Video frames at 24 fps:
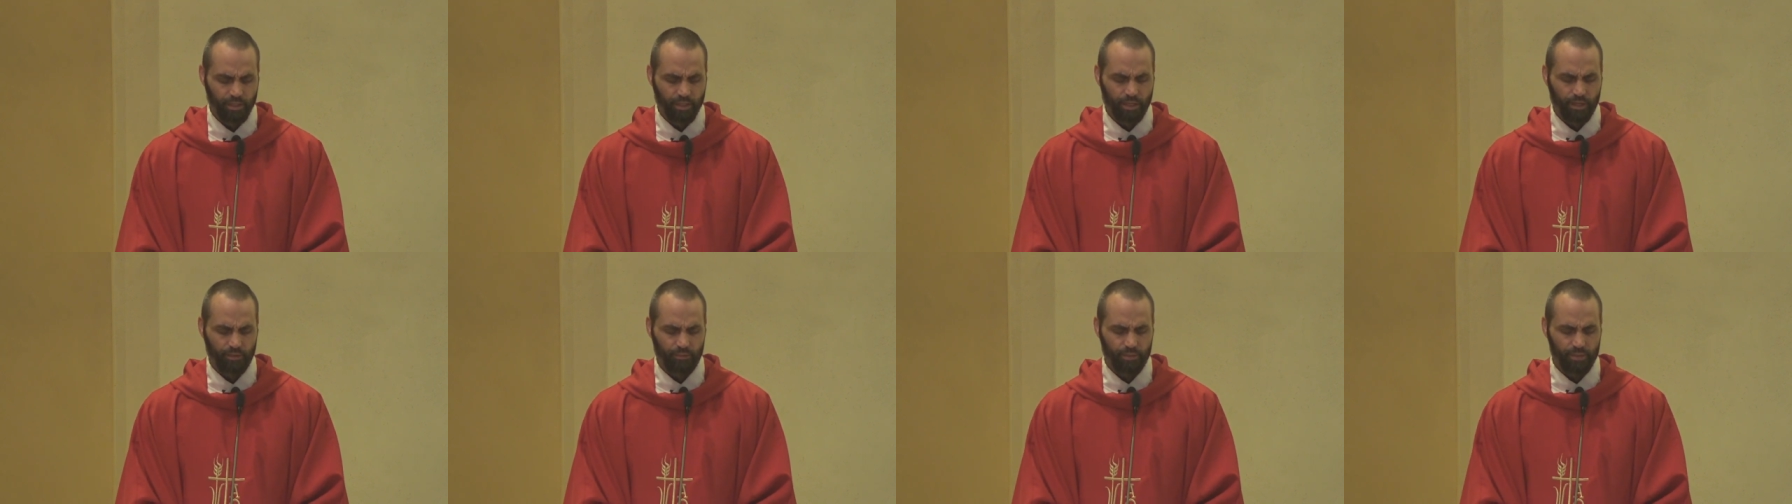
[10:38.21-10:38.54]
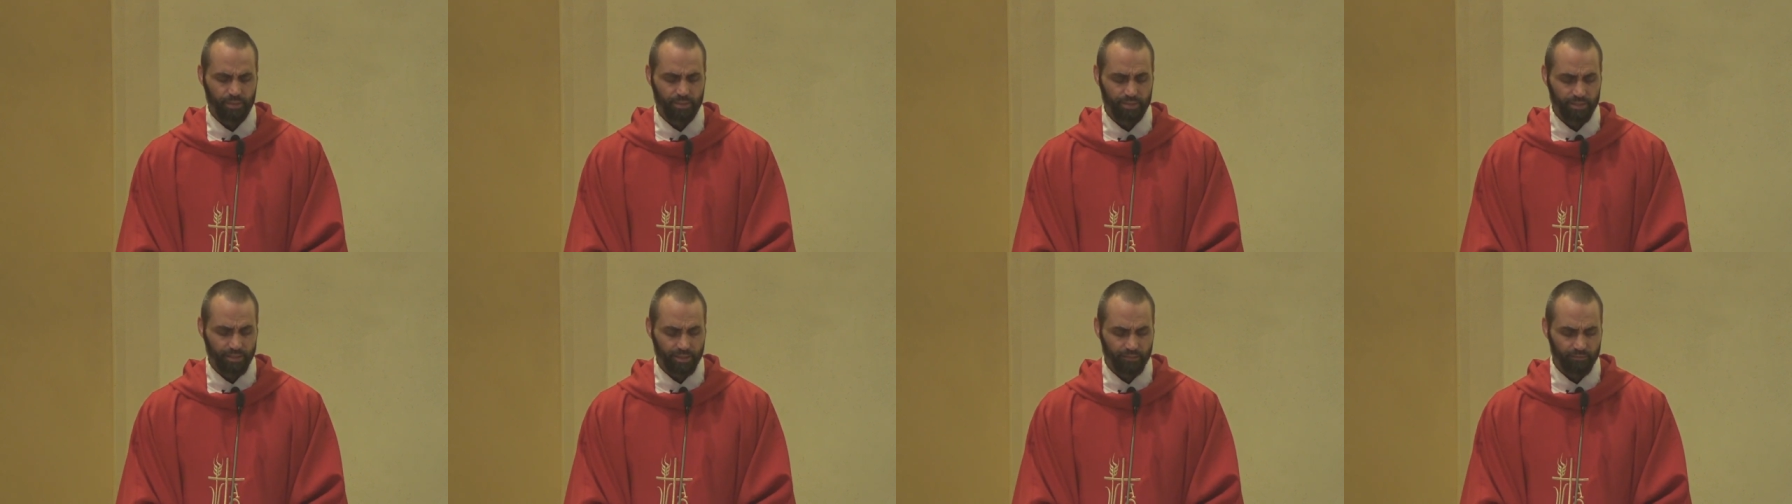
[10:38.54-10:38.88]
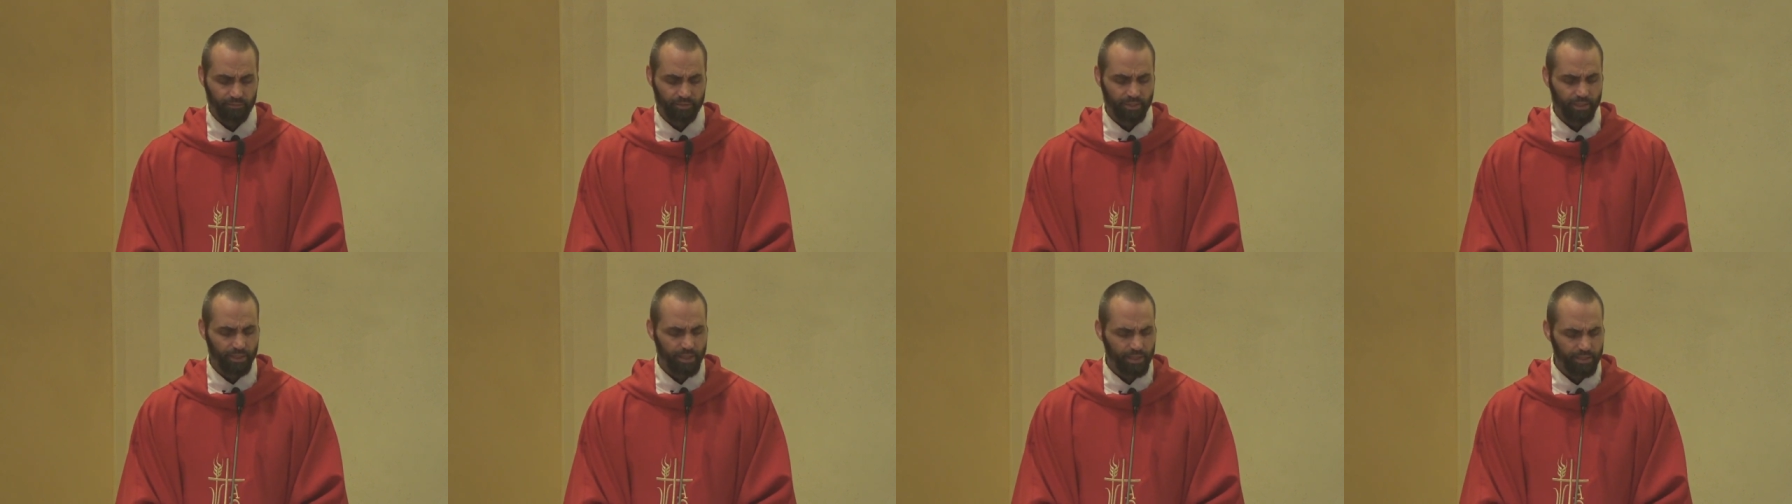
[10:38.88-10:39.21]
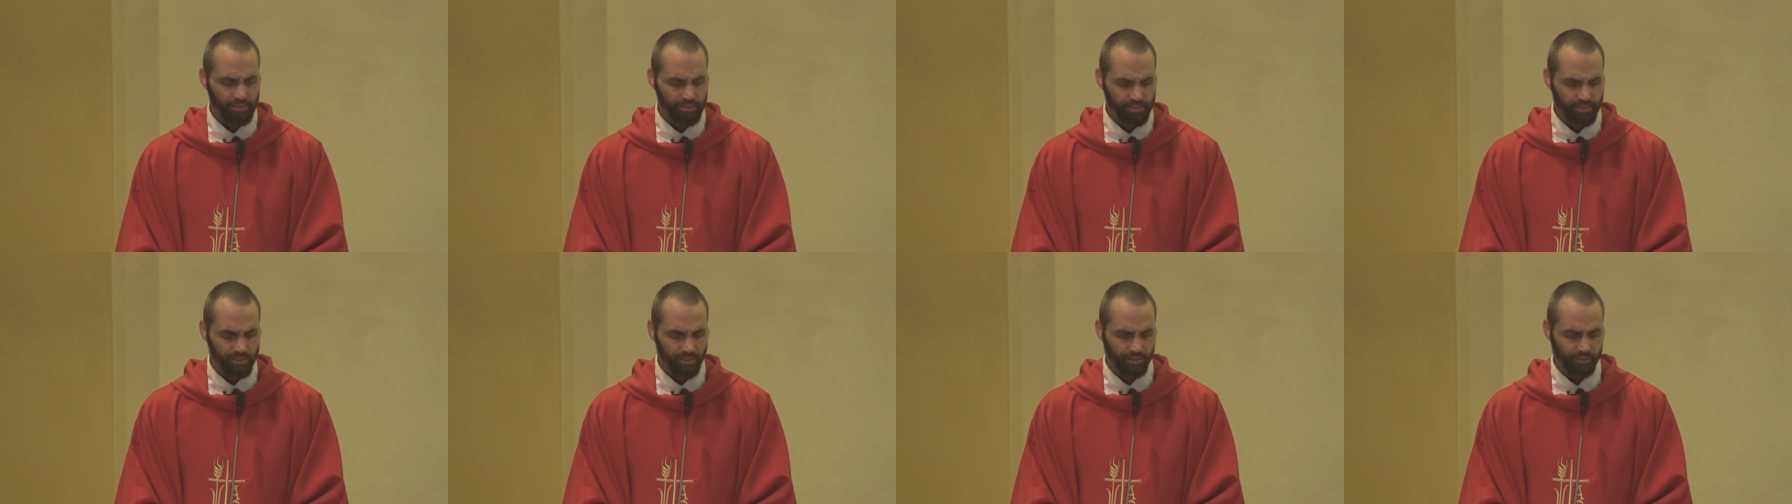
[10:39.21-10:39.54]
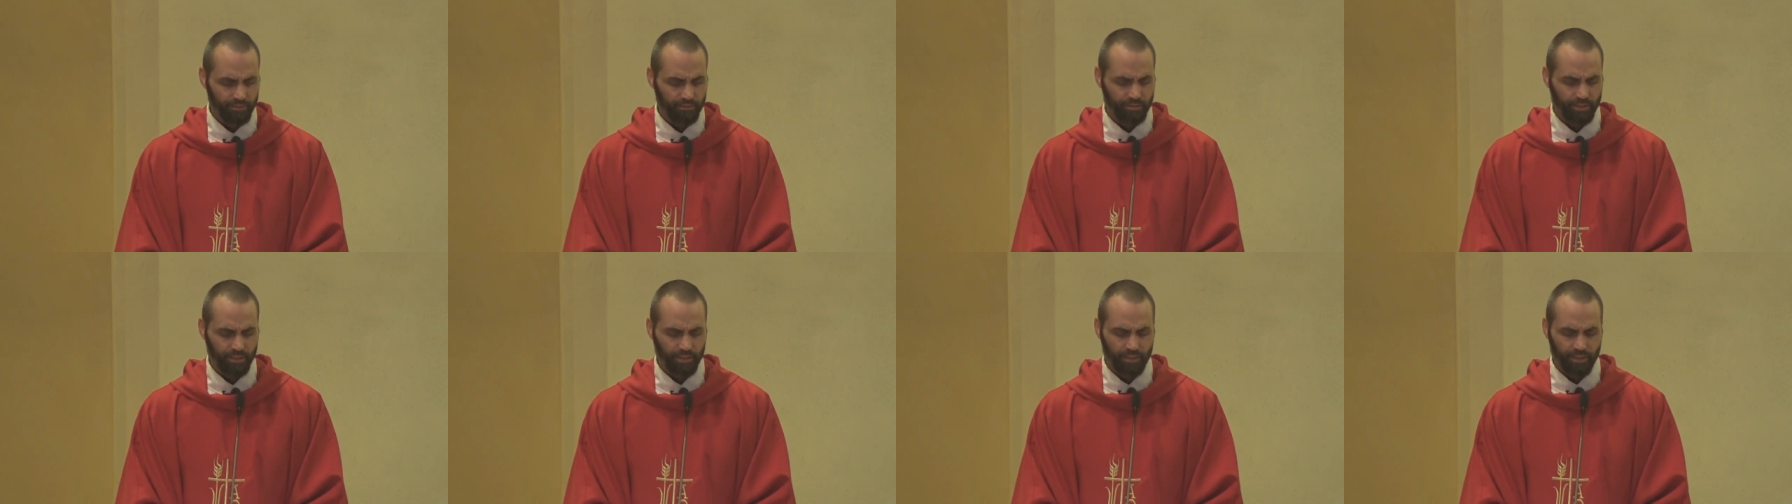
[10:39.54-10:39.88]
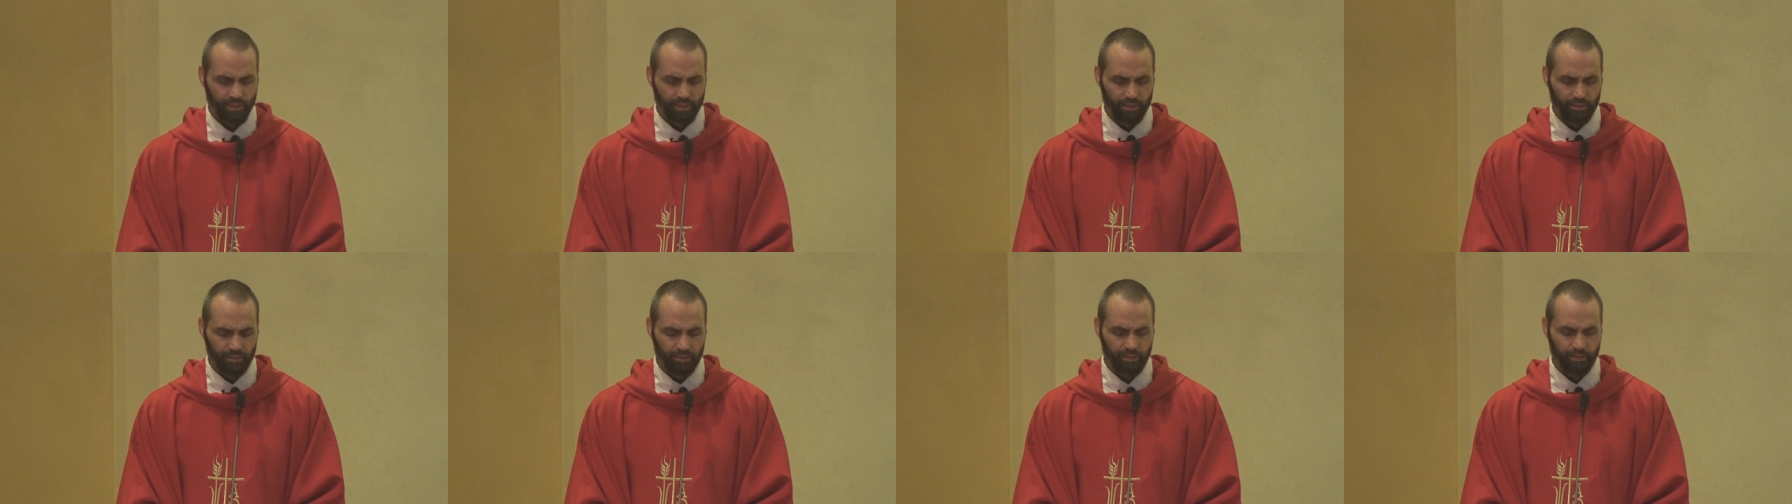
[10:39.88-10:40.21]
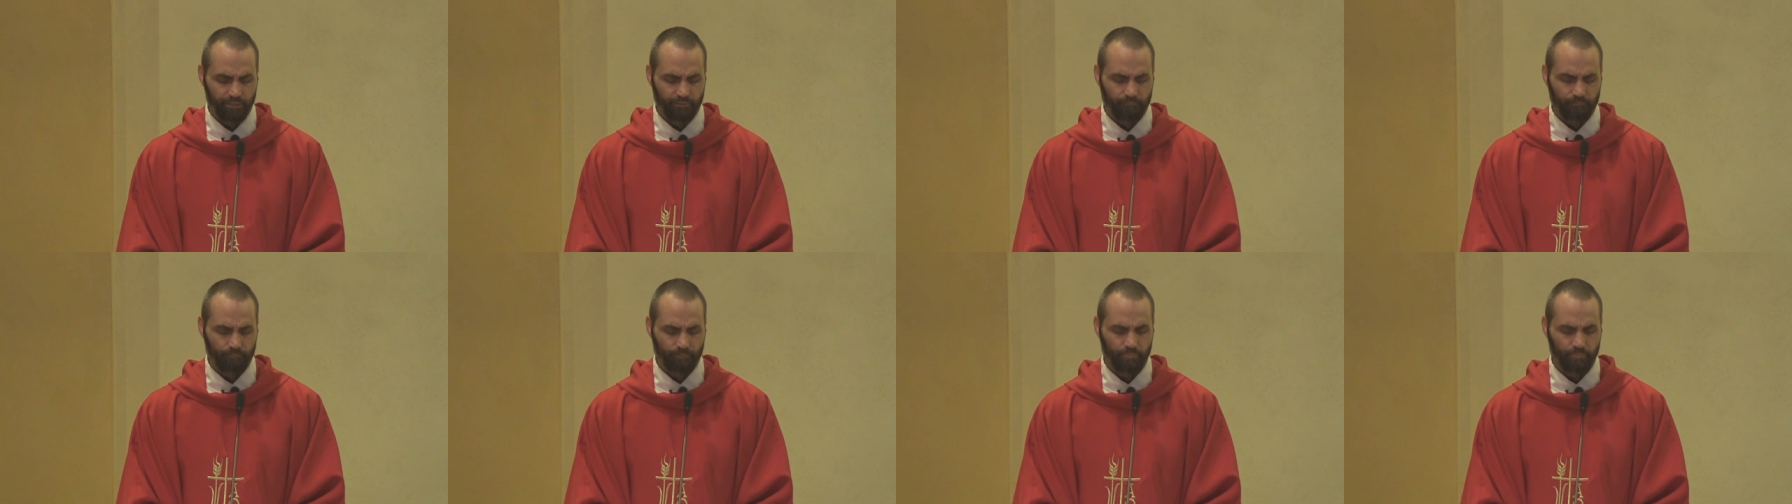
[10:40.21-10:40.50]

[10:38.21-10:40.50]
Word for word: and receive cleansing and healing